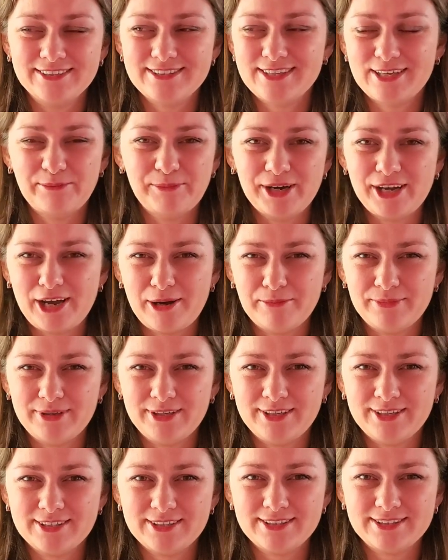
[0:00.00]
summer
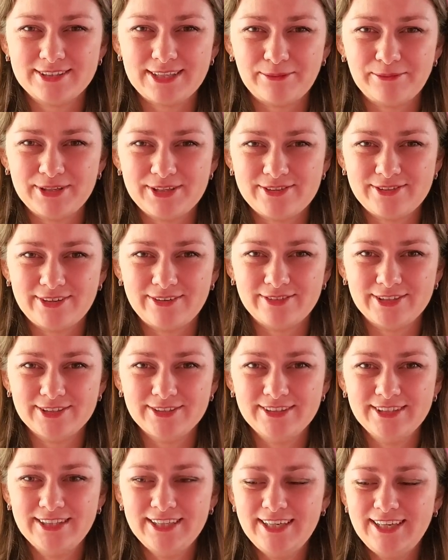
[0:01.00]
camping, summer
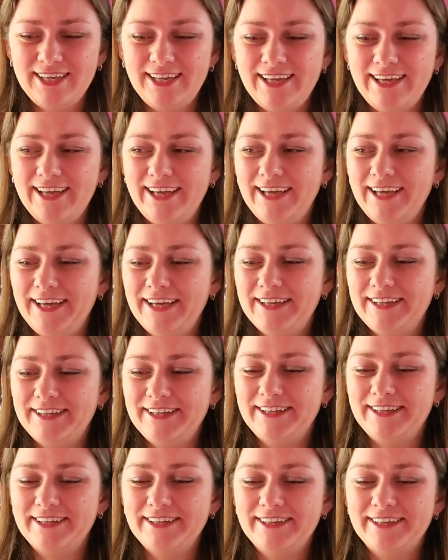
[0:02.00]
travel,
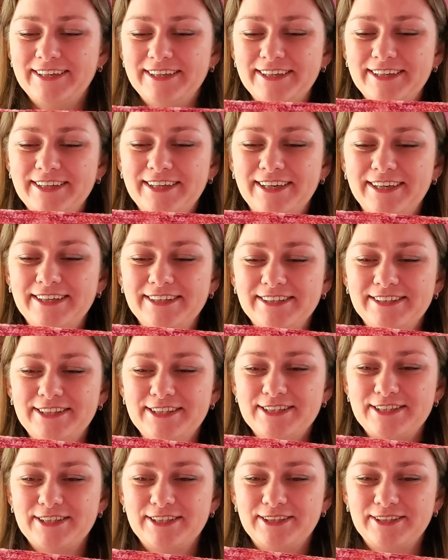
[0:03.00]
and
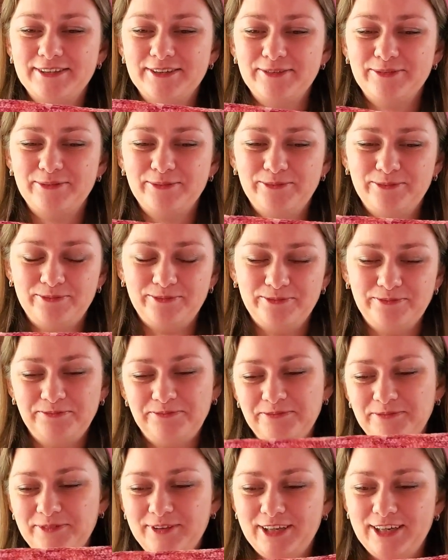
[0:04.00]
this
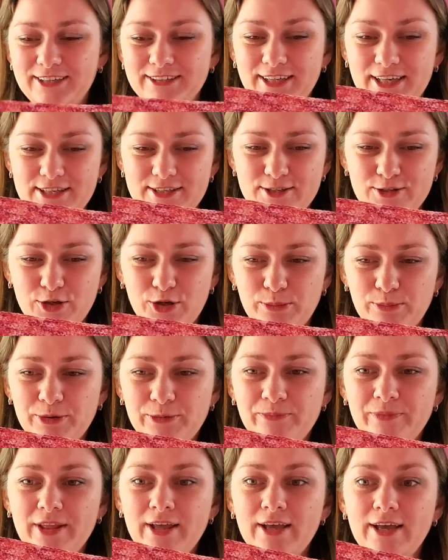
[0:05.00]
nice
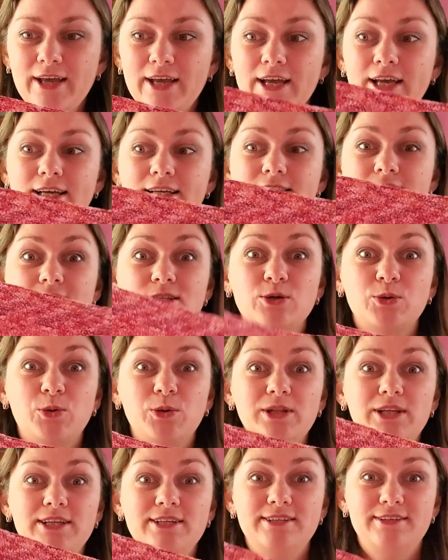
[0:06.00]
top. The
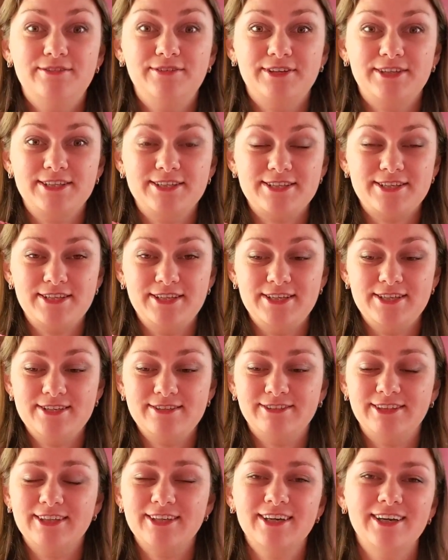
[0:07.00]
only difference
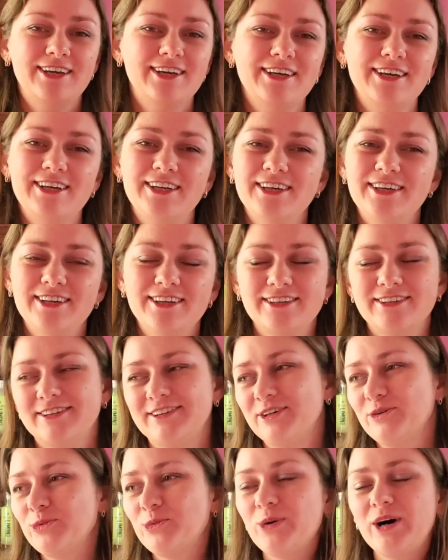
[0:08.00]
is, like,
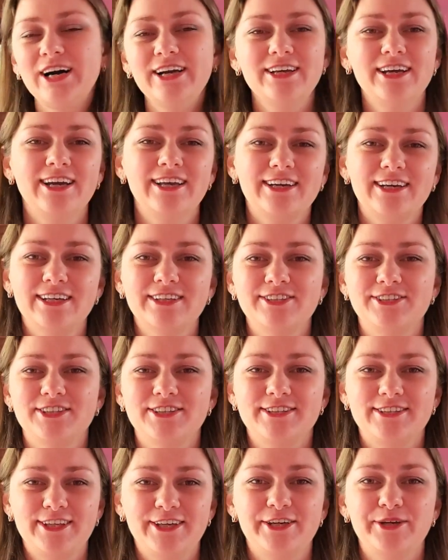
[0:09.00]
why I can't
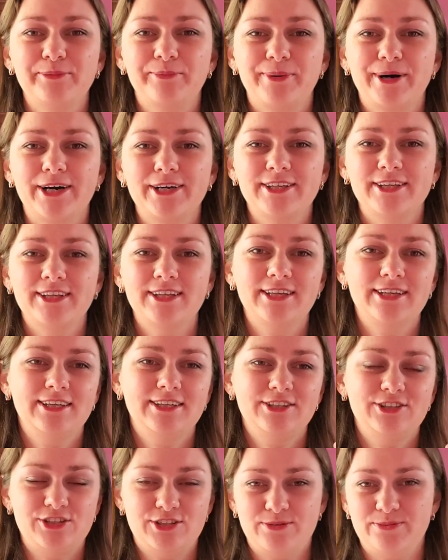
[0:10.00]
just take a pattern
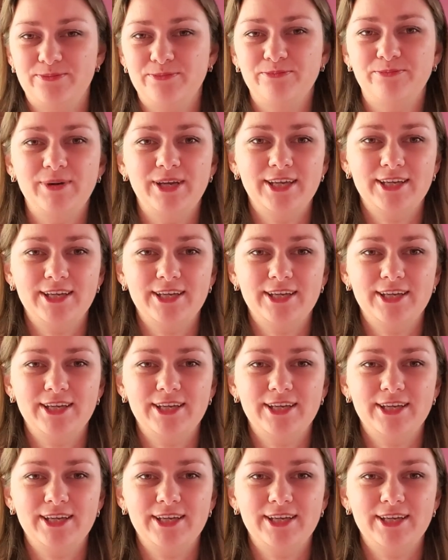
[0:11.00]
and just